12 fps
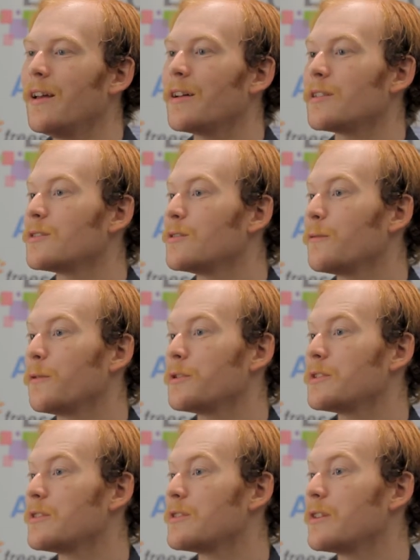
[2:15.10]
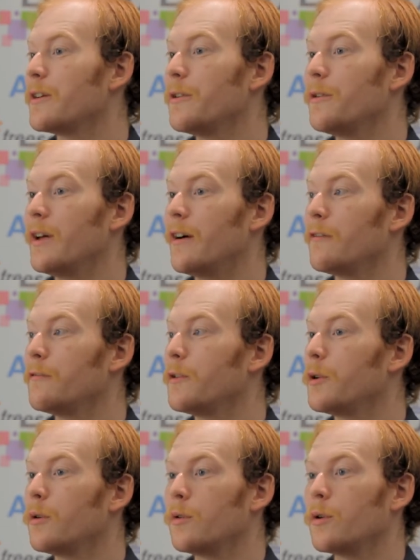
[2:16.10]
there. Yeah, so. so for instance, there you'd have
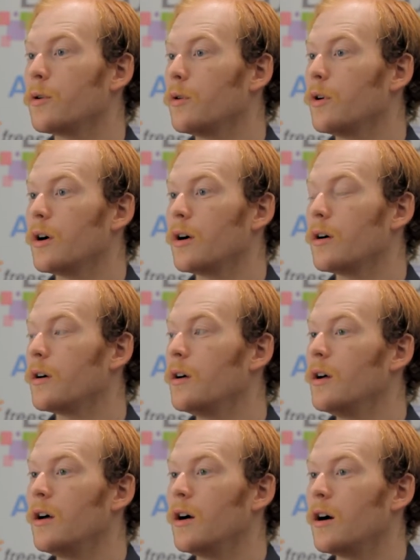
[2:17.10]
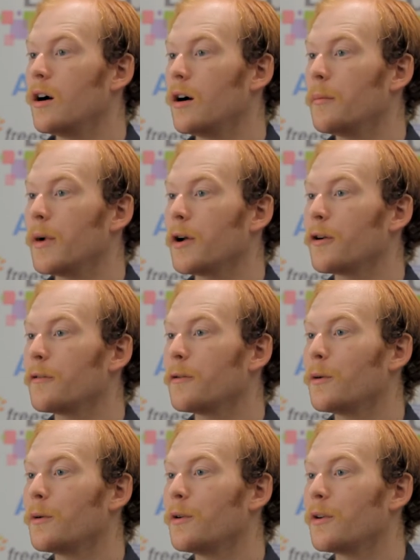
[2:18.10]
you know little uh, uh,
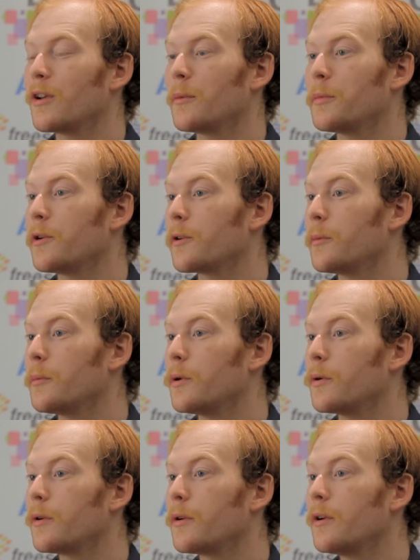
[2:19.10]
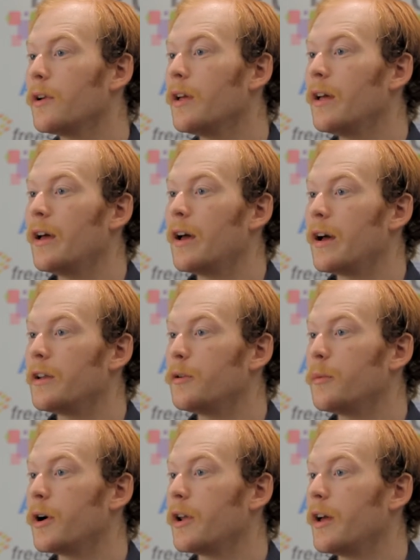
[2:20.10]
microphone hooked up to your computer and
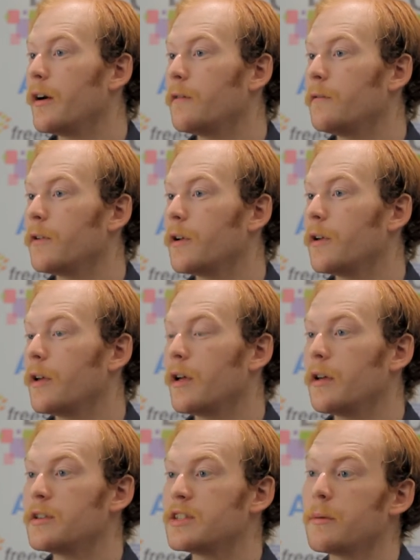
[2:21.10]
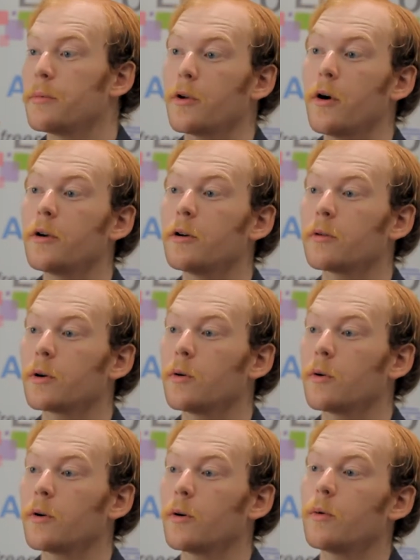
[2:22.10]
you might have a, a separate audio
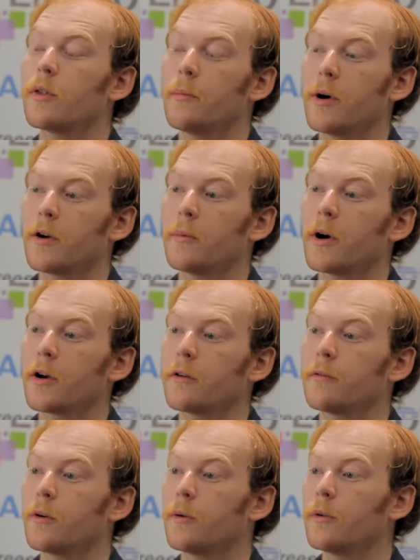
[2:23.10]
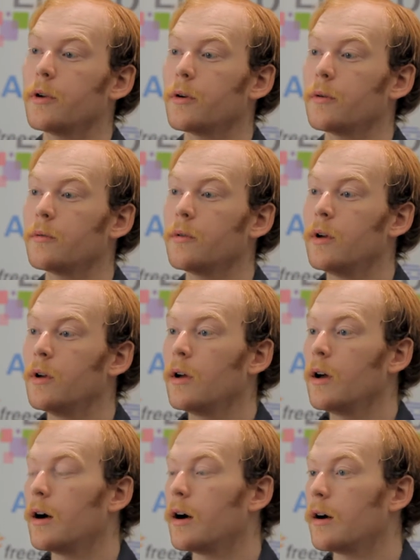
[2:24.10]
recorder with a better microphone, you know.
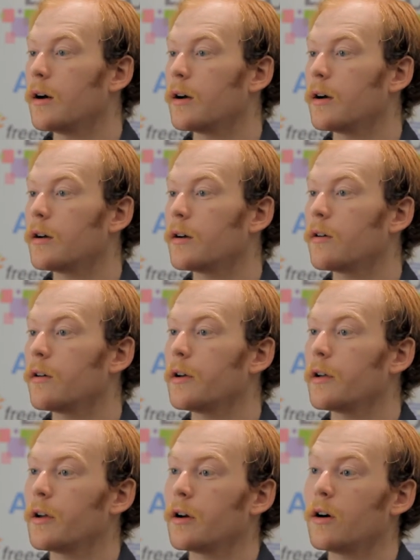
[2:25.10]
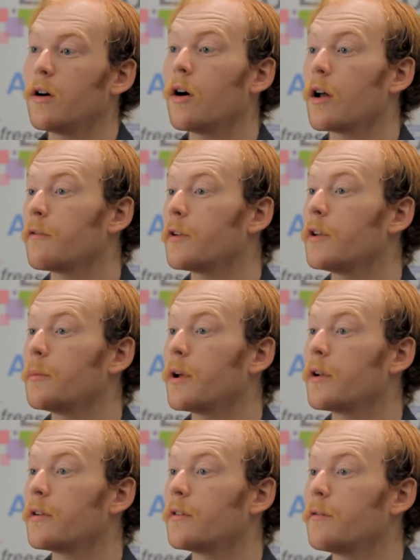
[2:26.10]
Uh, like uh, a lot of
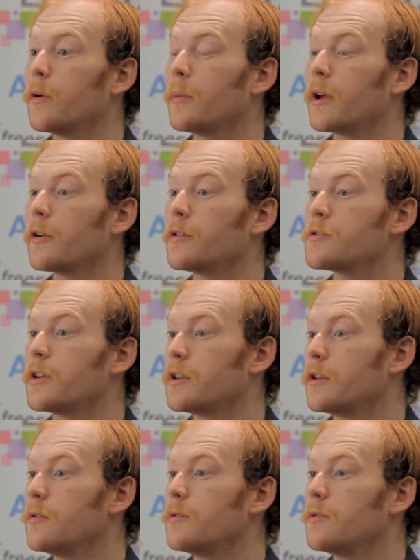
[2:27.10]
independent filmmakers like to